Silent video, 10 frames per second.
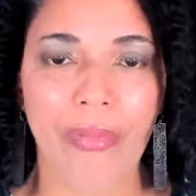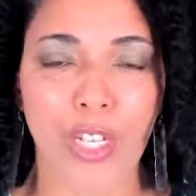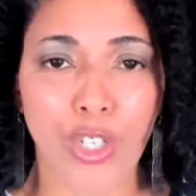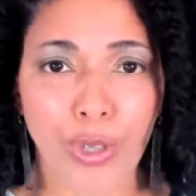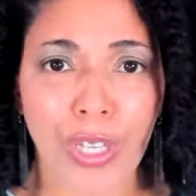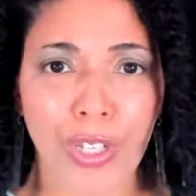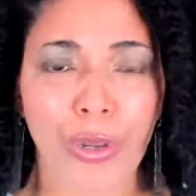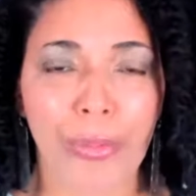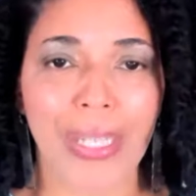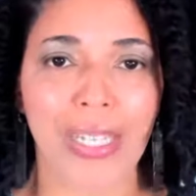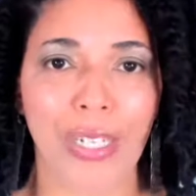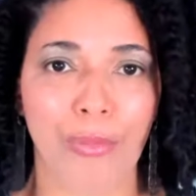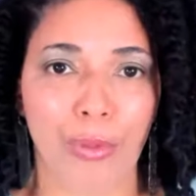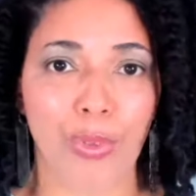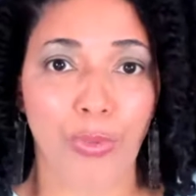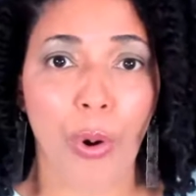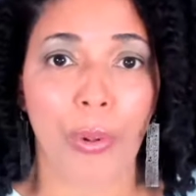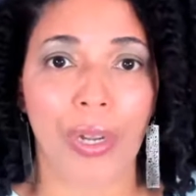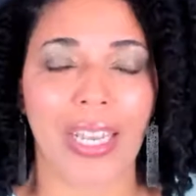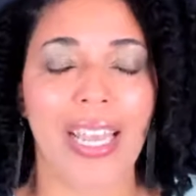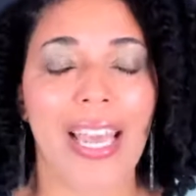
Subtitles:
so that your business moves forward.